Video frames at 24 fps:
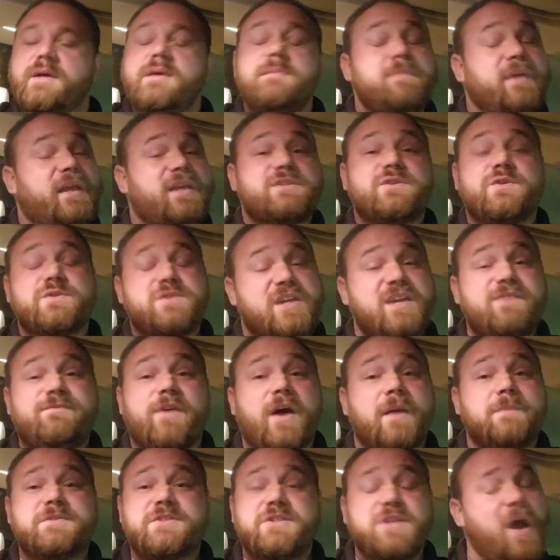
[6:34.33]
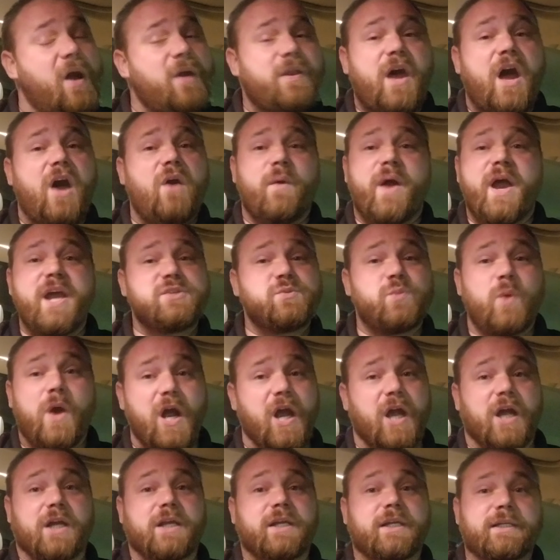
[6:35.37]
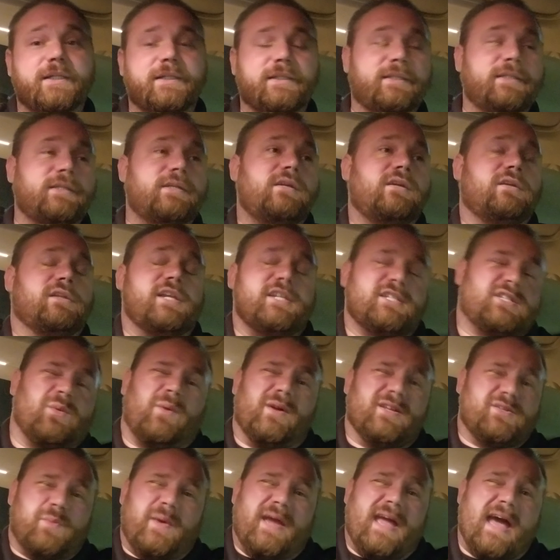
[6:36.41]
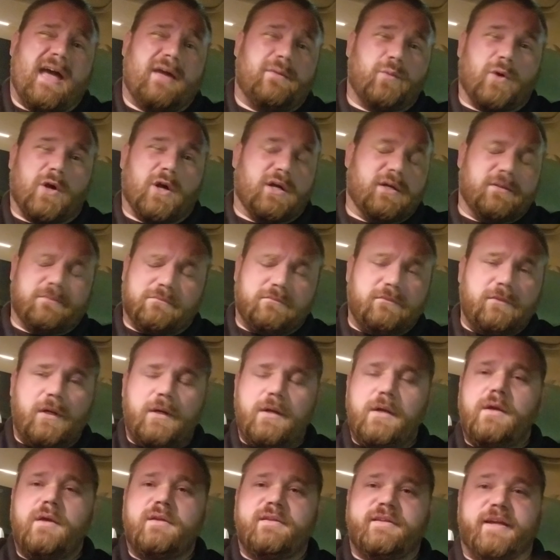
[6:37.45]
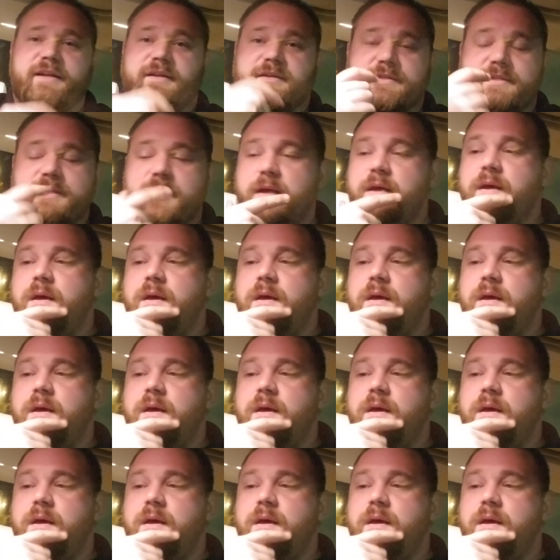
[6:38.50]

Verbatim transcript: Because those key fobs don't always work. At least the ones we had were. Didn't.